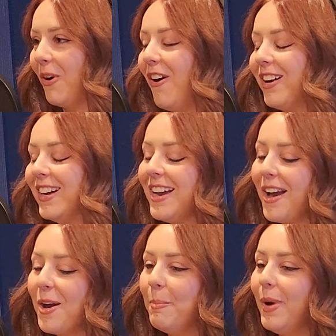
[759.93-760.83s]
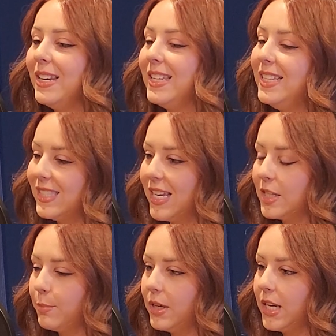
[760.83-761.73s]
you wrong. But he said
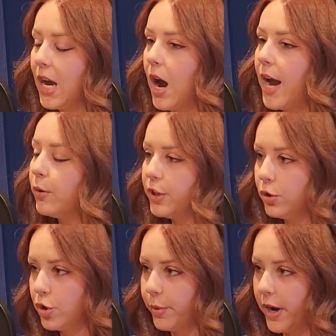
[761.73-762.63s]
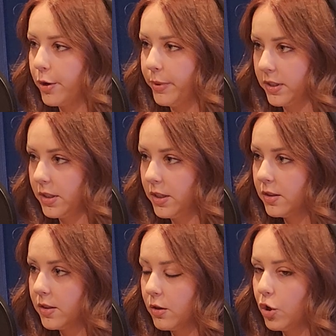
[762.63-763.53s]
to me, I don't think you should buy her
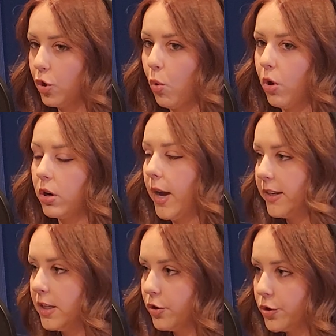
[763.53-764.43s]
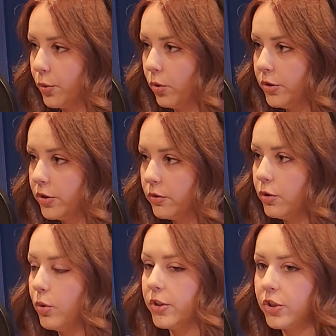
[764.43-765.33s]
business. You're 19 years old.
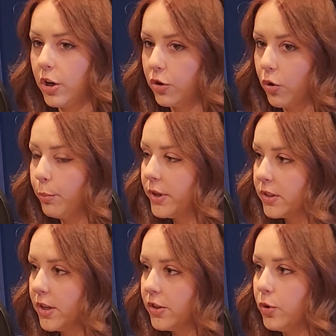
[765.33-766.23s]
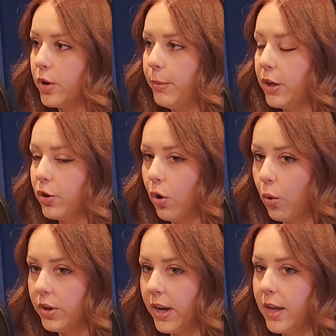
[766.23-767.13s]
You can start your own business. You can make your
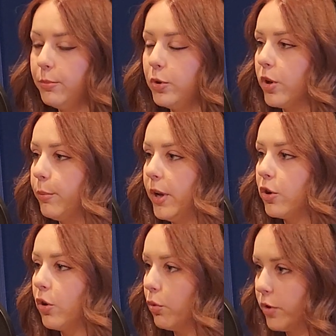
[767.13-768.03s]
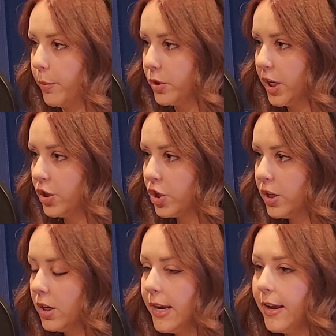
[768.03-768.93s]
own name. You can make your own
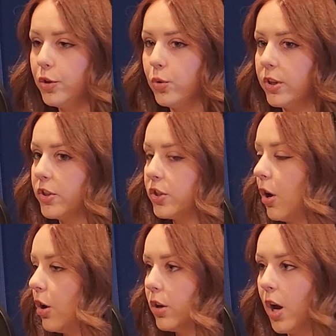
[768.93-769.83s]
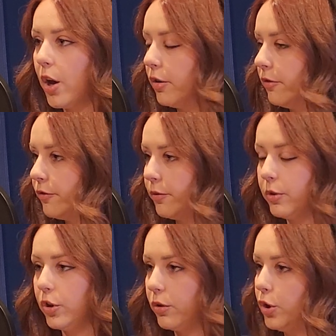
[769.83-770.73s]
reputation. You can start out of
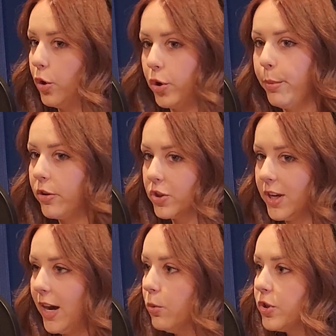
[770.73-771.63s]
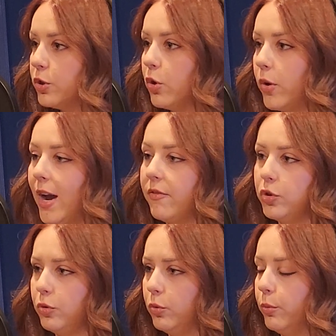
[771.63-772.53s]
your mother's house. You don't have
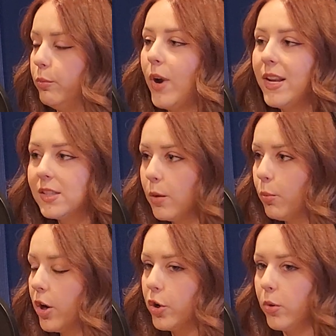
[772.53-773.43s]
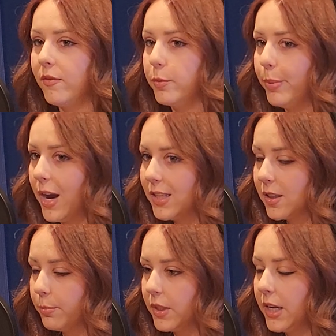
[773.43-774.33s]
to rent somewhere. You don't have to buy
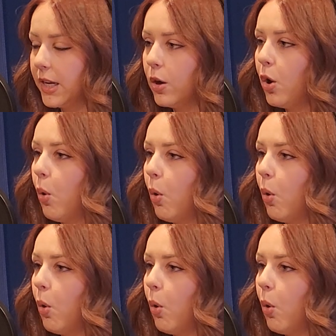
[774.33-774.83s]
something.